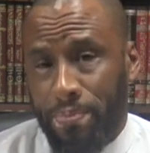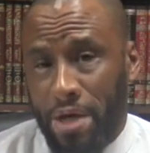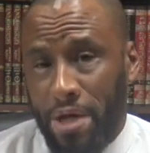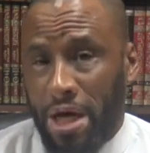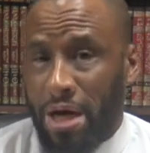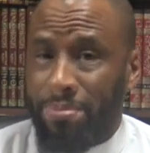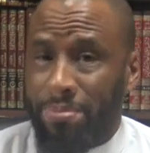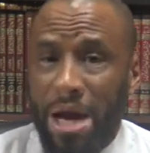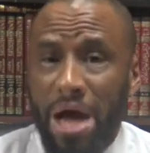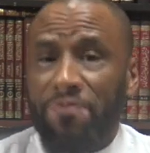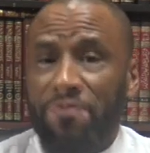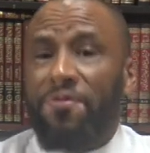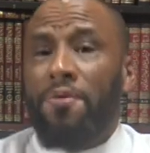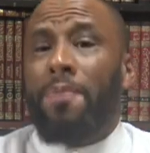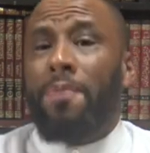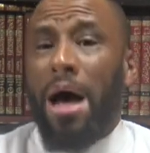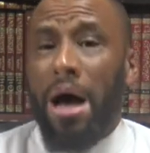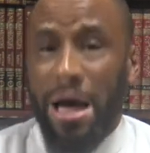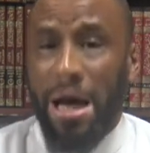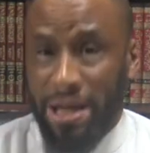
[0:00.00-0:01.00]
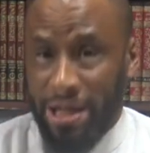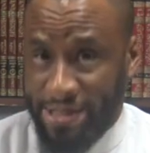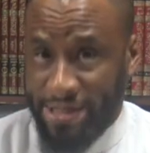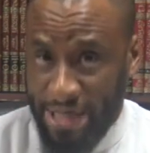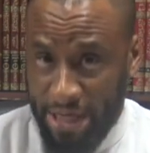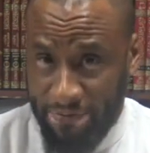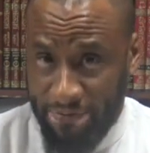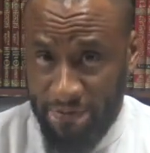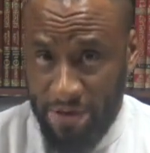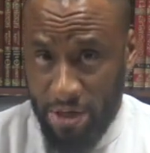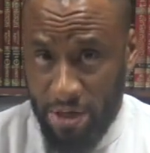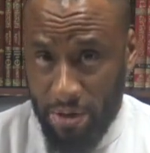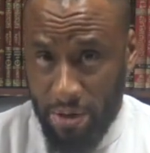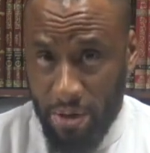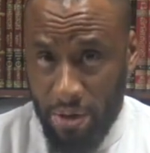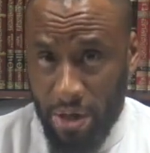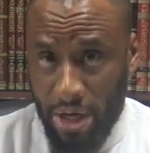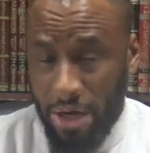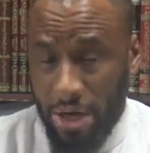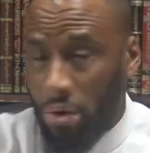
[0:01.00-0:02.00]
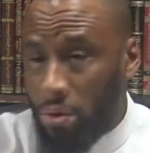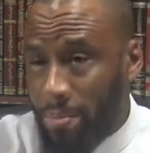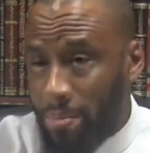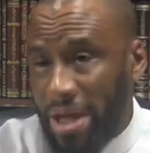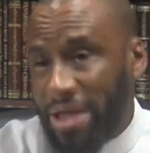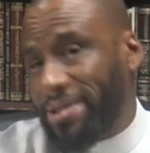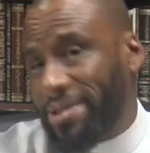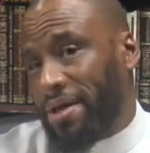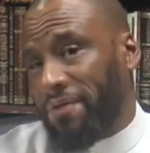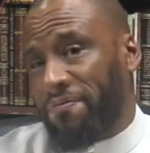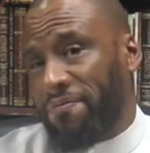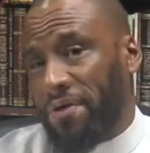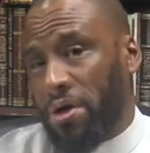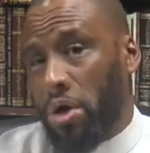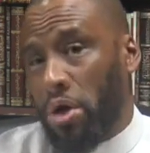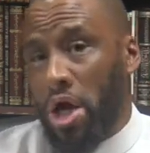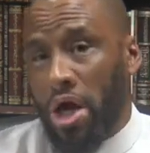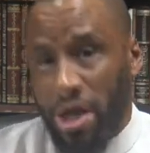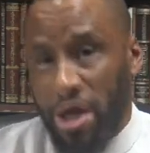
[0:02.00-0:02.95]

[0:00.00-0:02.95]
And I'm not from Ahl Takfir. I don't make takfir.